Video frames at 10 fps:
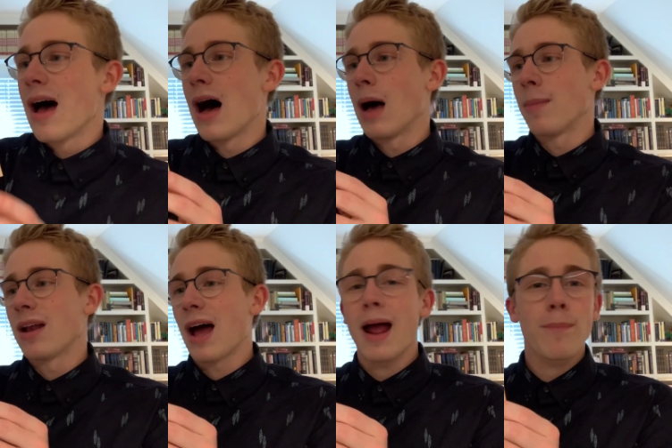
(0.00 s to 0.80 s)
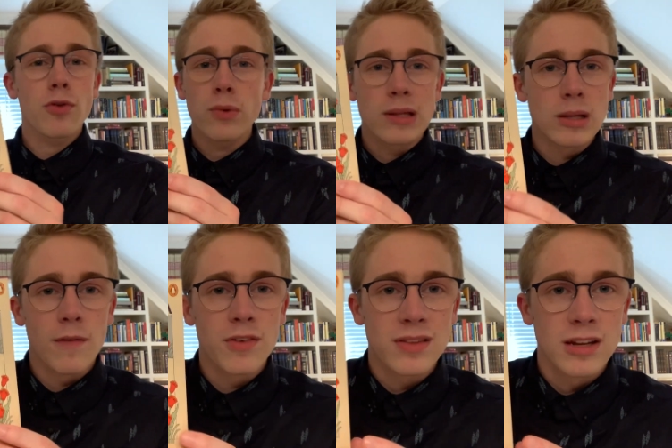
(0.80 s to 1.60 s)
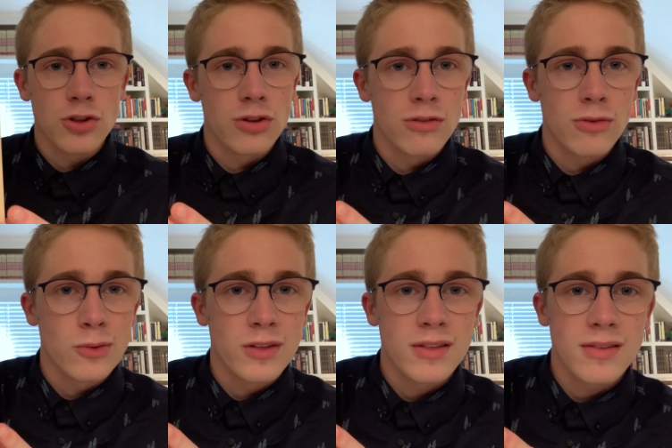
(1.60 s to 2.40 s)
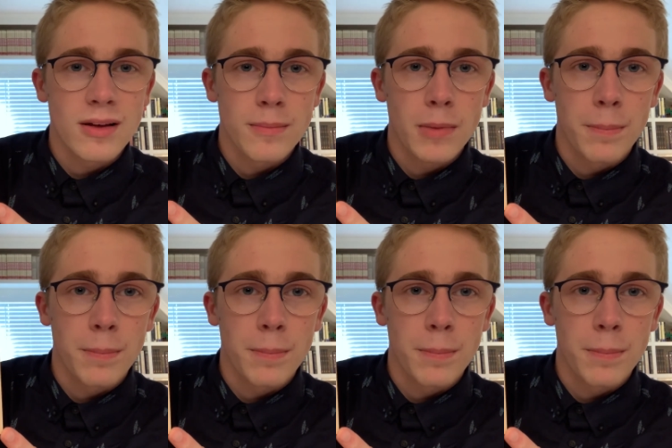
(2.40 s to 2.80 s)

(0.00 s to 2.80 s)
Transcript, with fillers: Um, and I absolutely love this edition too. This is a, a